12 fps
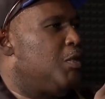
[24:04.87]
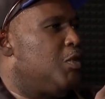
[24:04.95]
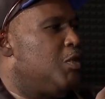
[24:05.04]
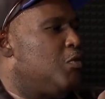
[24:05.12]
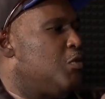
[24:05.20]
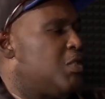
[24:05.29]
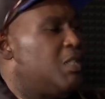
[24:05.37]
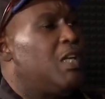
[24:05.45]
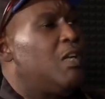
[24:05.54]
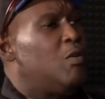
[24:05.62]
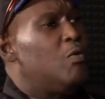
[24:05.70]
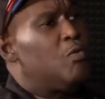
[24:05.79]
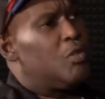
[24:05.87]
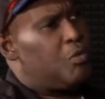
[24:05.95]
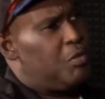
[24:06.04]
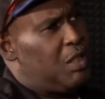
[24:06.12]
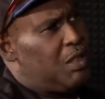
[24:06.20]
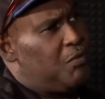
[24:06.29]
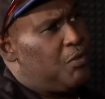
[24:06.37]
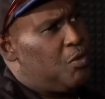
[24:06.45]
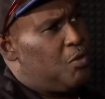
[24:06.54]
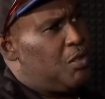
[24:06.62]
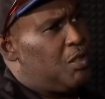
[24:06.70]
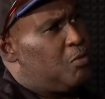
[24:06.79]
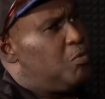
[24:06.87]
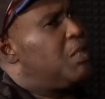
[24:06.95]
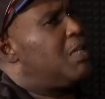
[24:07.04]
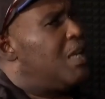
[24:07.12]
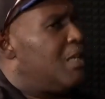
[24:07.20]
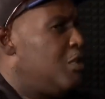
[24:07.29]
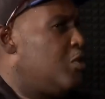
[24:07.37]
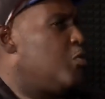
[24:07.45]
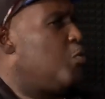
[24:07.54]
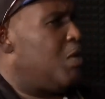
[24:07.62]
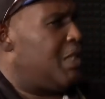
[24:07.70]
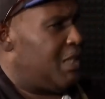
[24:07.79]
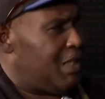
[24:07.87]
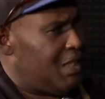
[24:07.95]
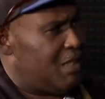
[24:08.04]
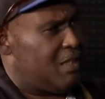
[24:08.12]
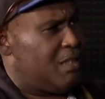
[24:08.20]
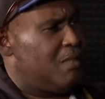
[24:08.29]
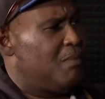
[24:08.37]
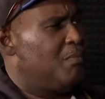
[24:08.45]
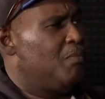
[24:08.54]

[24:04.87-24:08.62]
use their own creative juices regardless to what mm-hmm. it is.